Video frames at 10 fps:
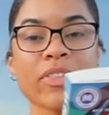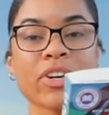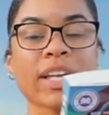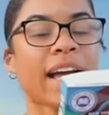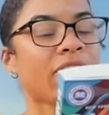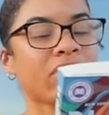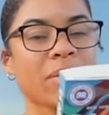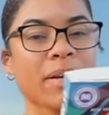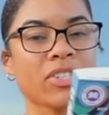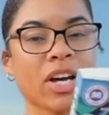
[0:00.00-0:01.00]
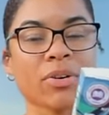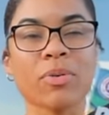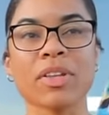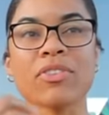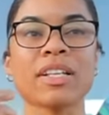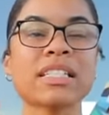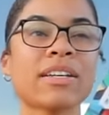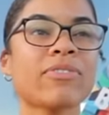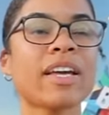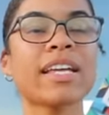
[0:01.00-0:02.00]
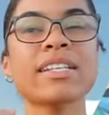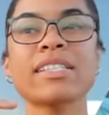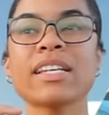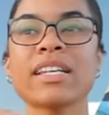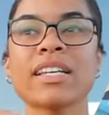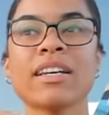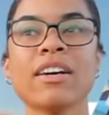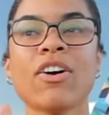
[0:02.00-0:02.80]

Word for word: They're like outside of my genre, whether that's like fantasy